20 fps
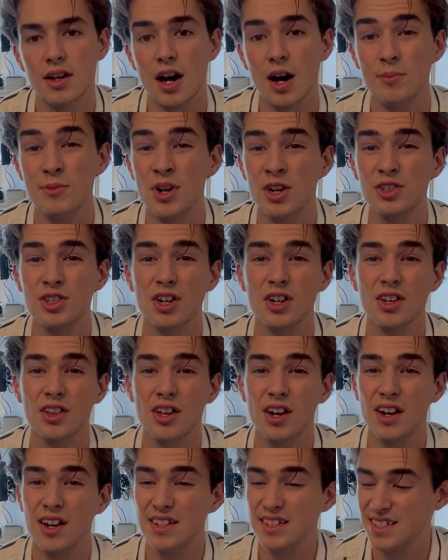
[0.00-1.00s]
I'm not gonna
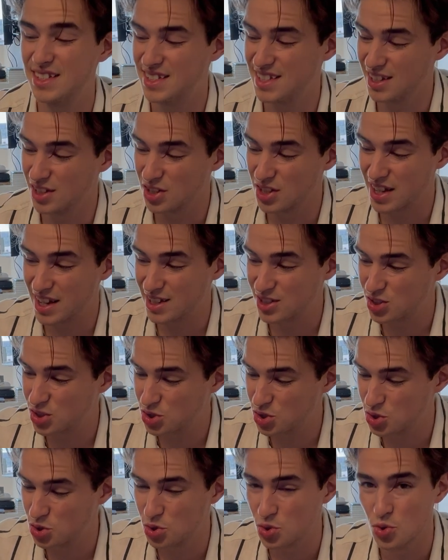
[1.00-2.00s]
lie, it's still like
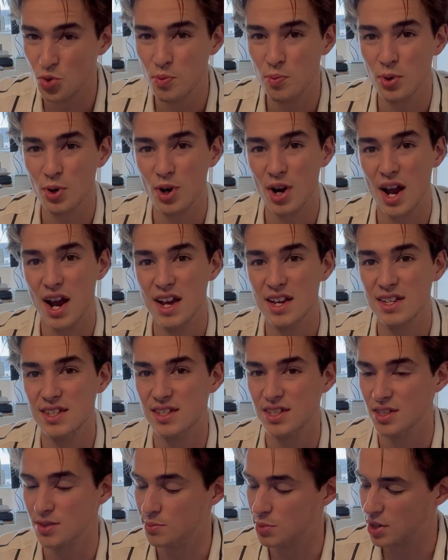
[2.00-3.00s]
super
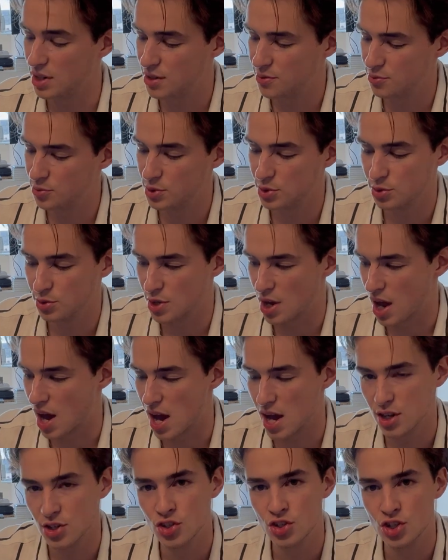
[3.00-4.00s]
hazy, but if we do the
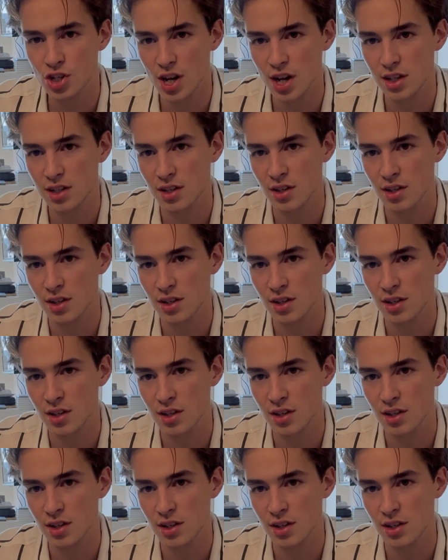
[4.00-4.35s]
hand check,